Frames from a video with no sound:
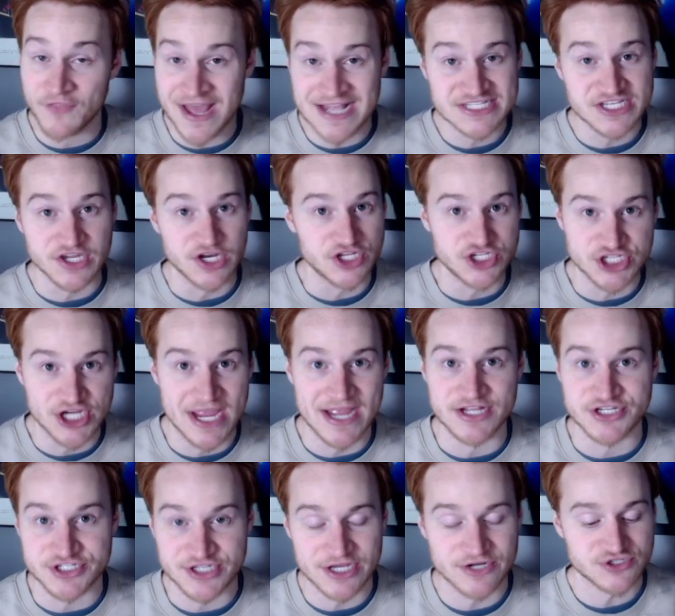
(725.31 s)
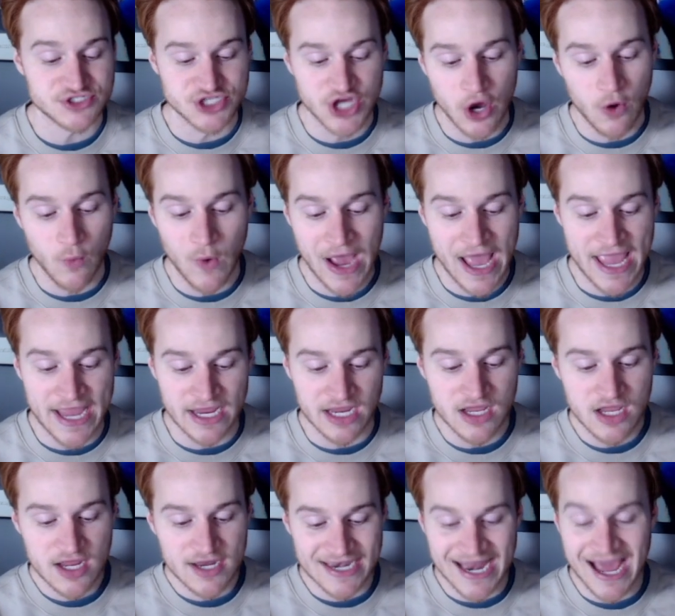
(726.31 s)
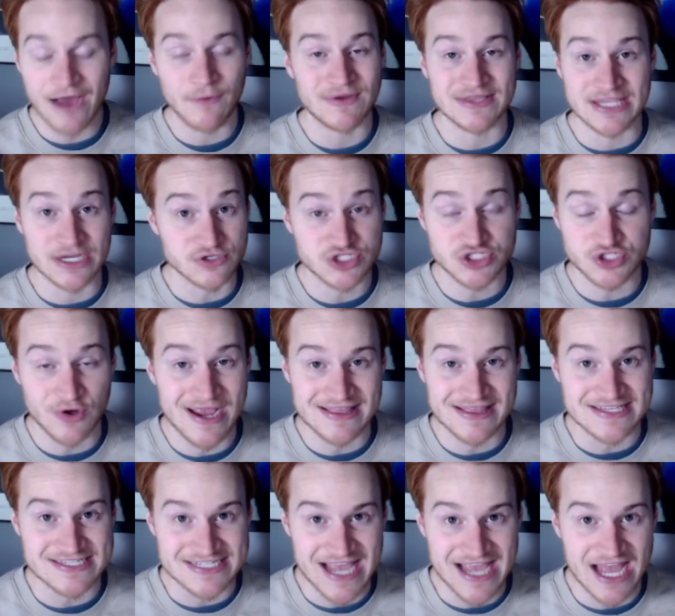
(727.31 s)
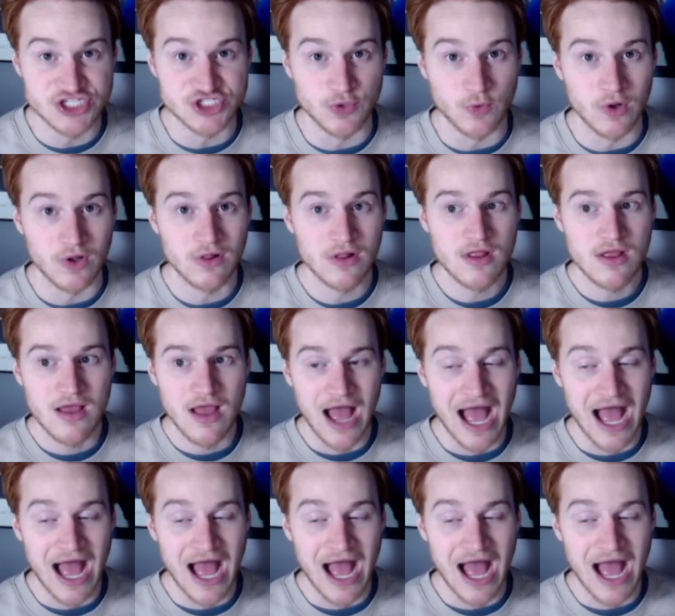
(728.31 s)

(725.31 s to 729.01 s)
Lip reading: That's going to change. There's no way. Not with their strength of schedule.